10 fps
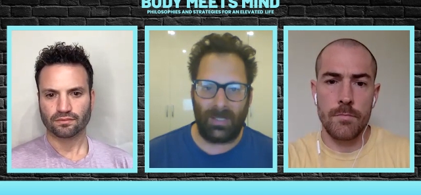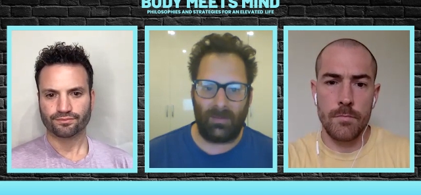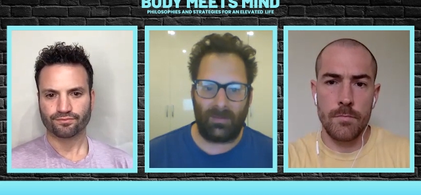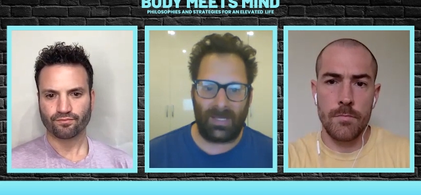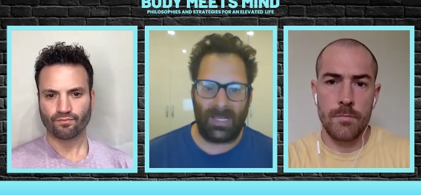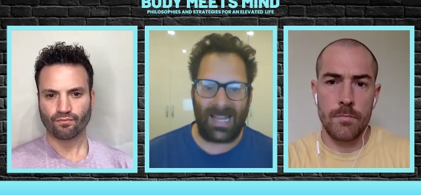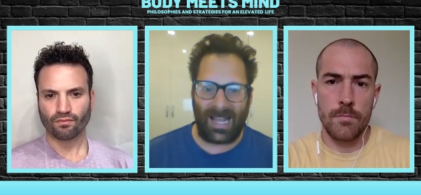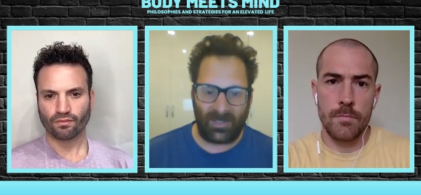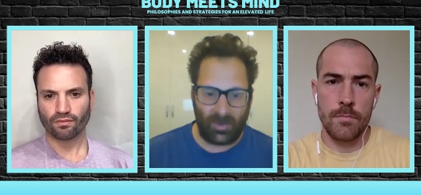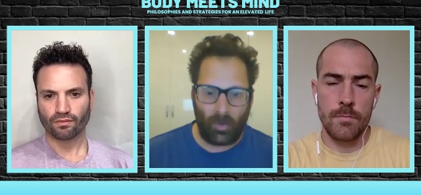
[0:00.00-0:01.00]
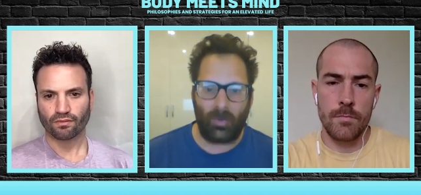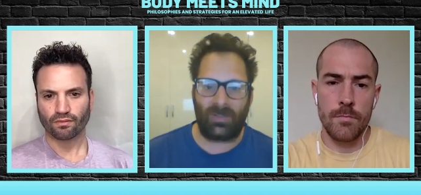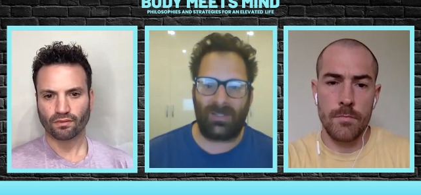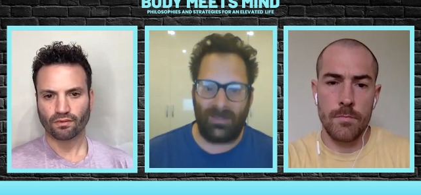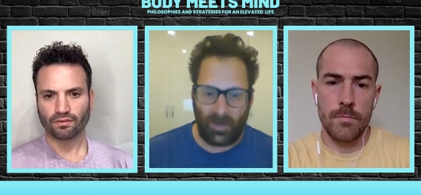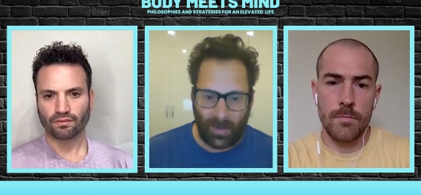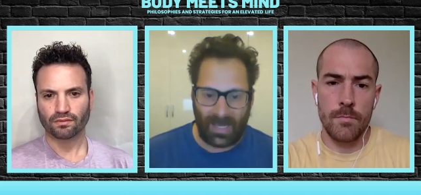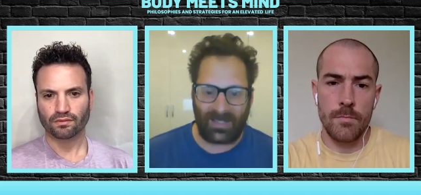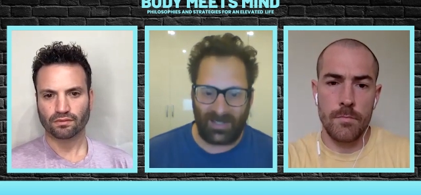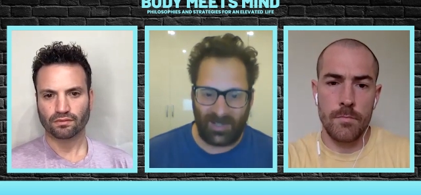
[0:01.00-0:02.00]
Speaker 1: bit of getting outdoors,
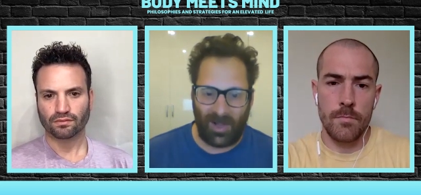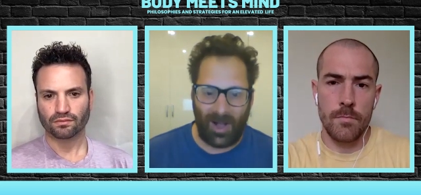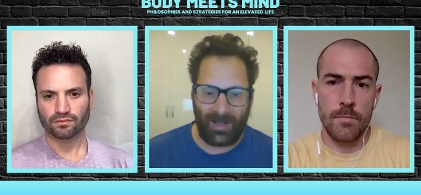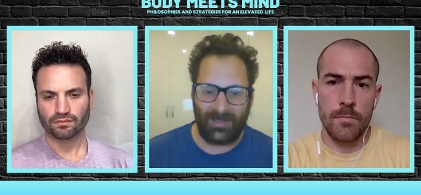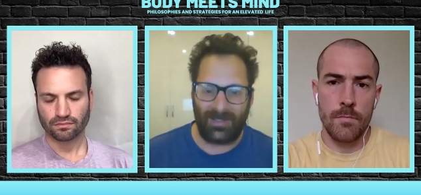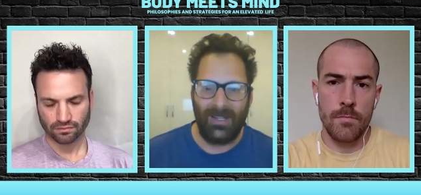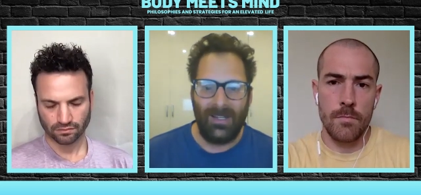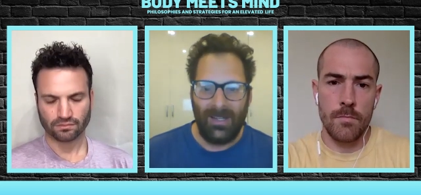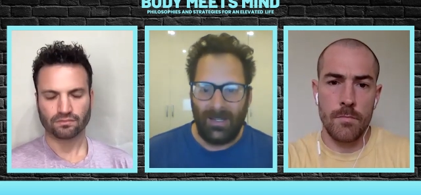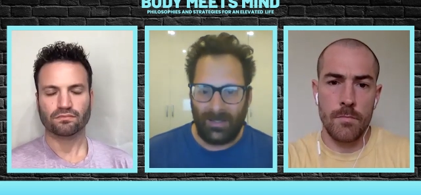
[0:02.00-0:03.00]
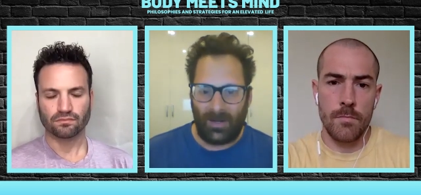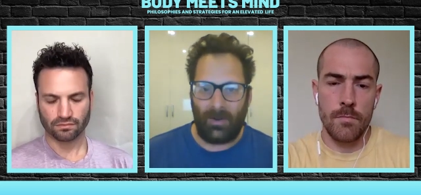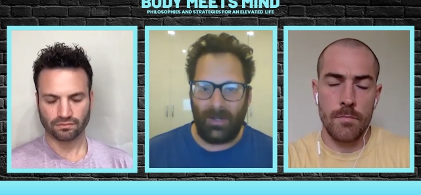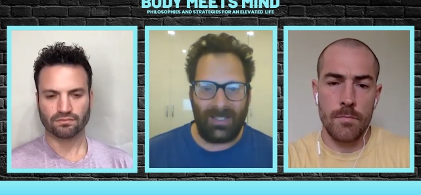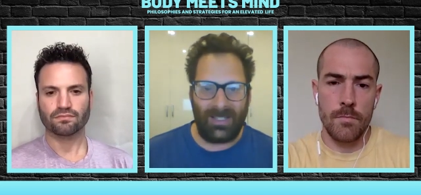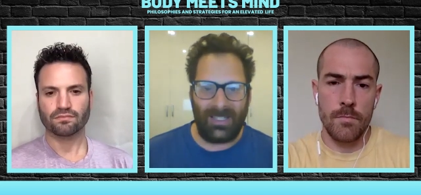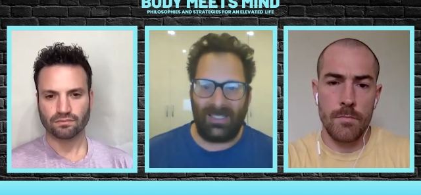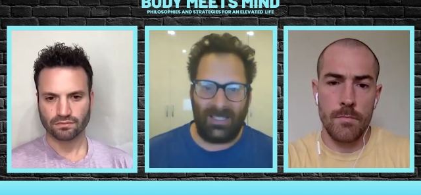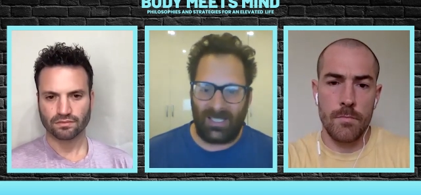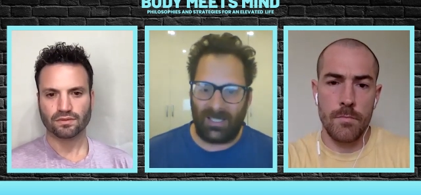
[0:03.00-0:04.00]
doing exercise, you know, it,
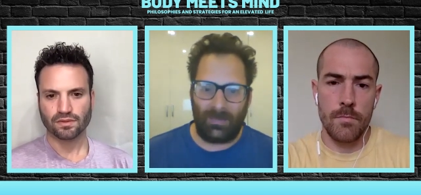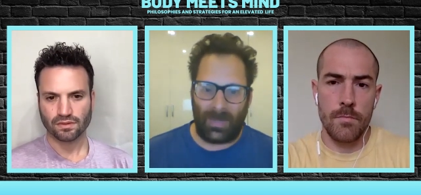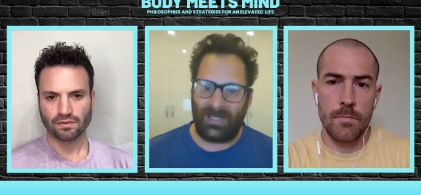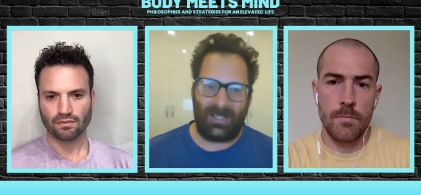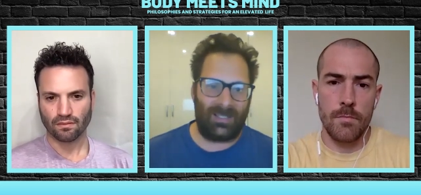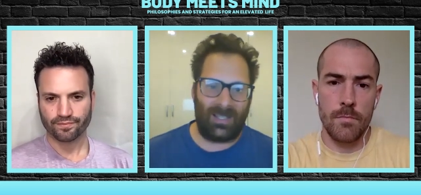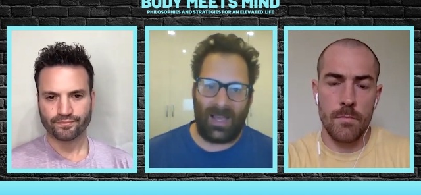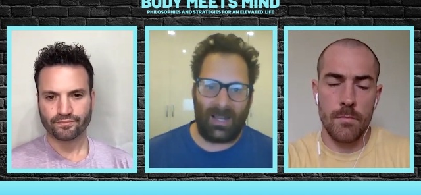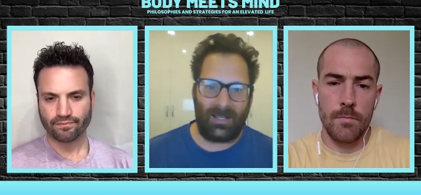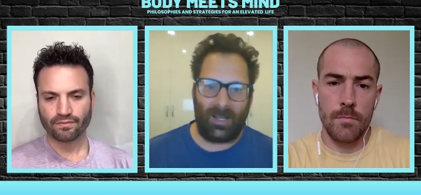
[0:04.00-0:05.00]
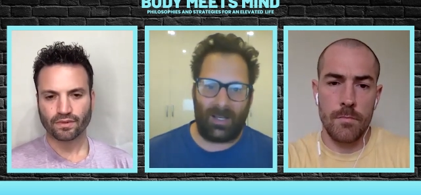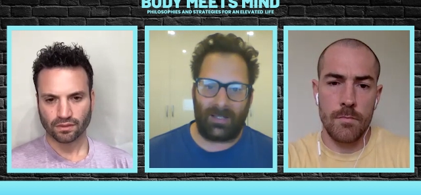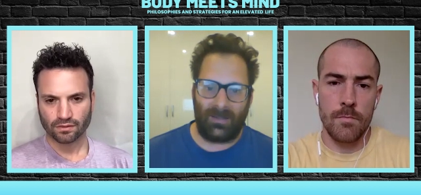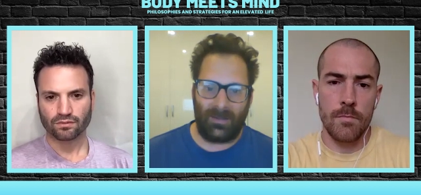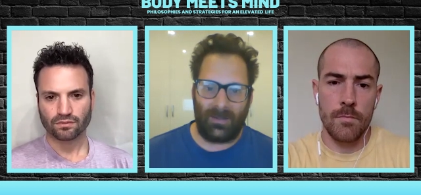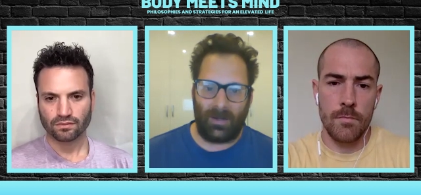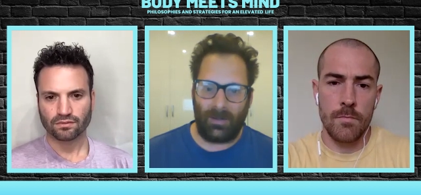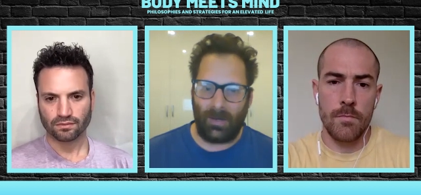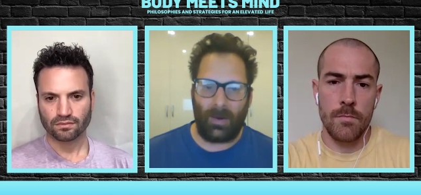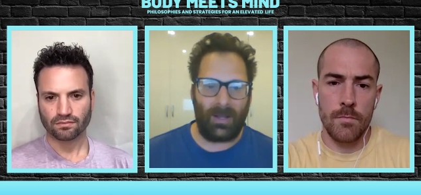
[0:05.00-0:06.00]
it's just as basic as that. Like, you
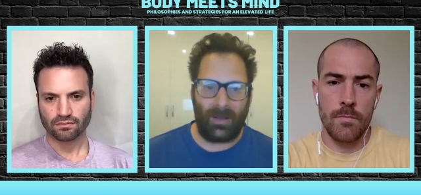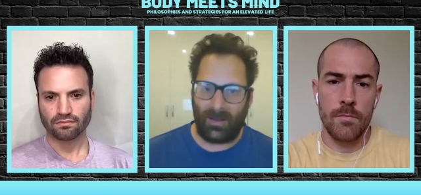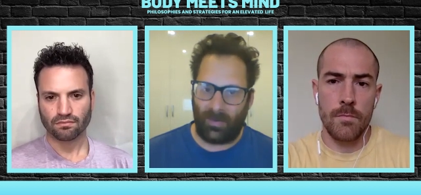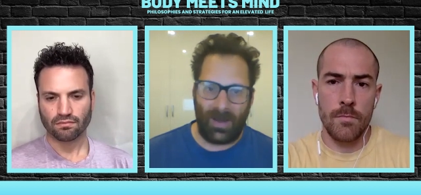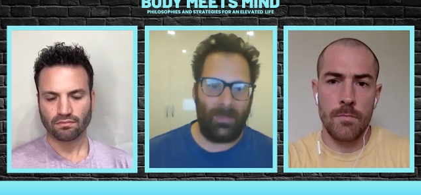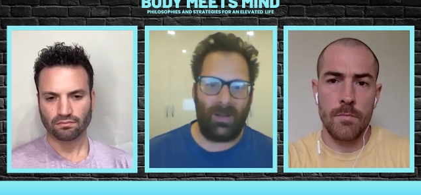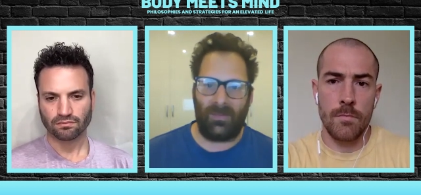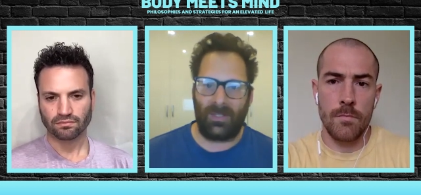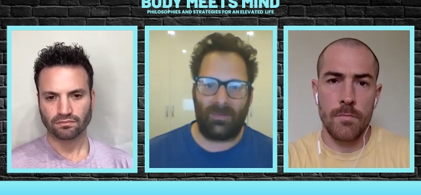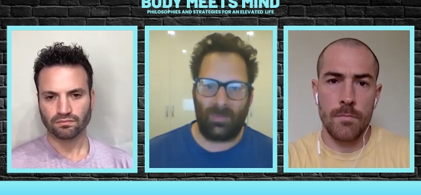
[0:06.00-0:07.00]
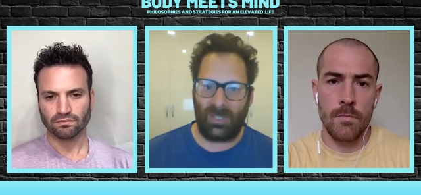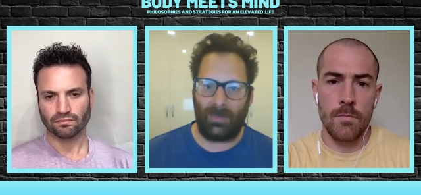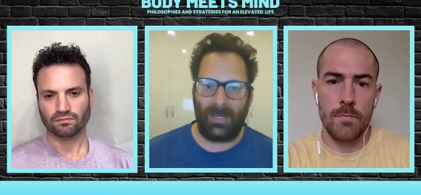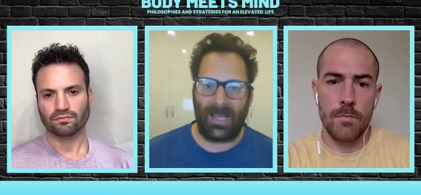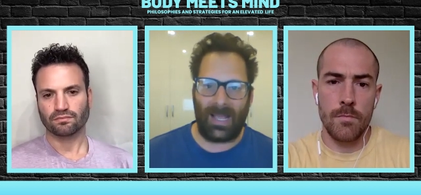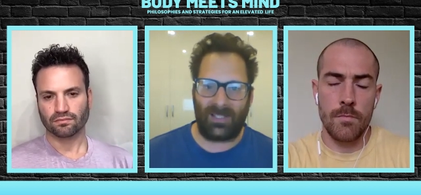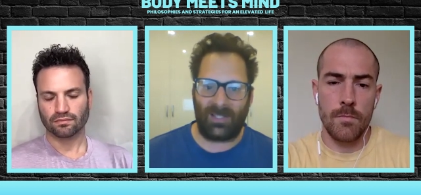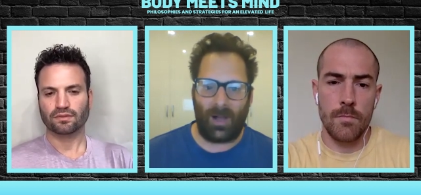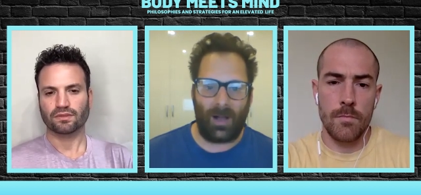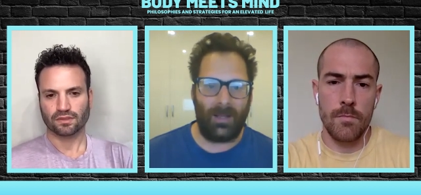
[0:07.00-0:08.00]
know, there are great benefits from just being
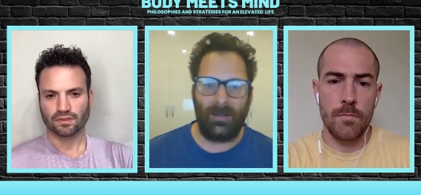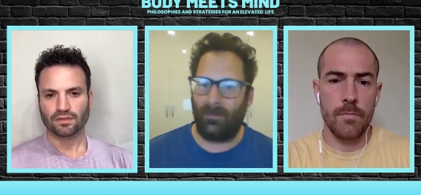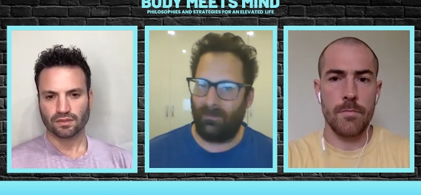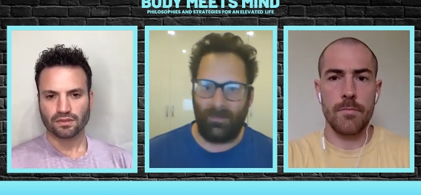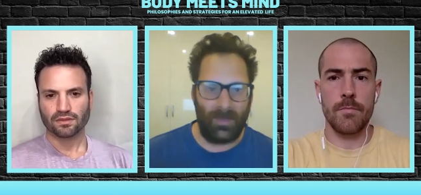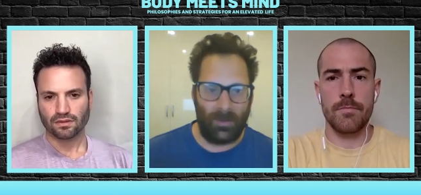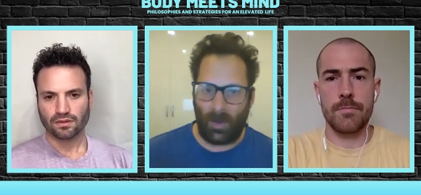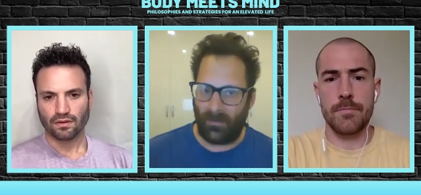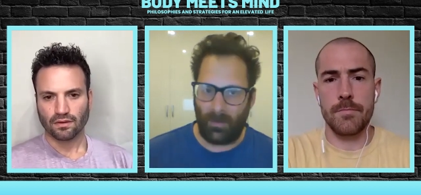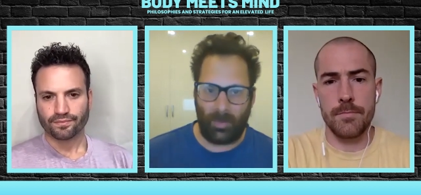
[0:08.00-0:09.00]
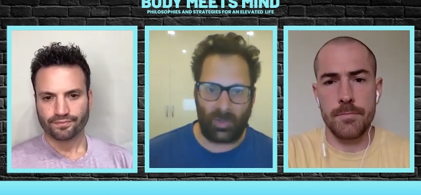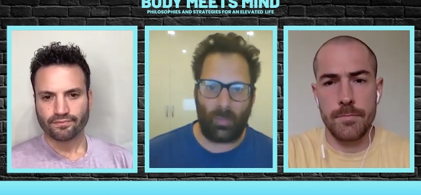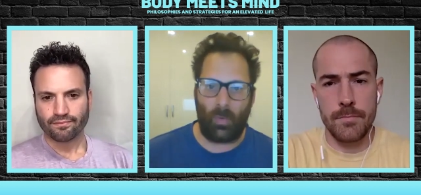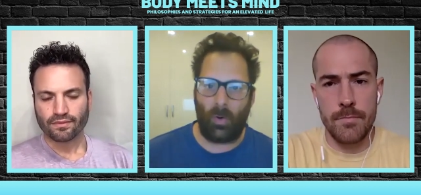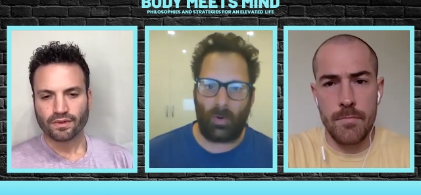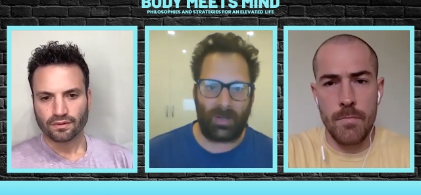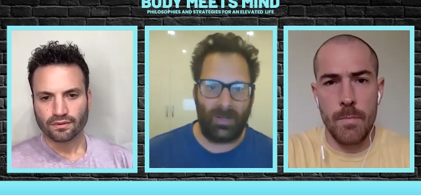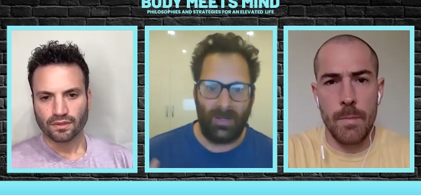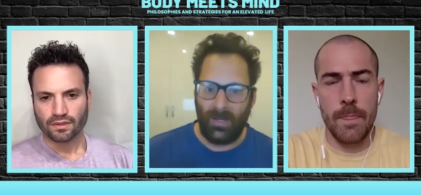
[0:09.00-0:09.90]
outside, going for bushwalk,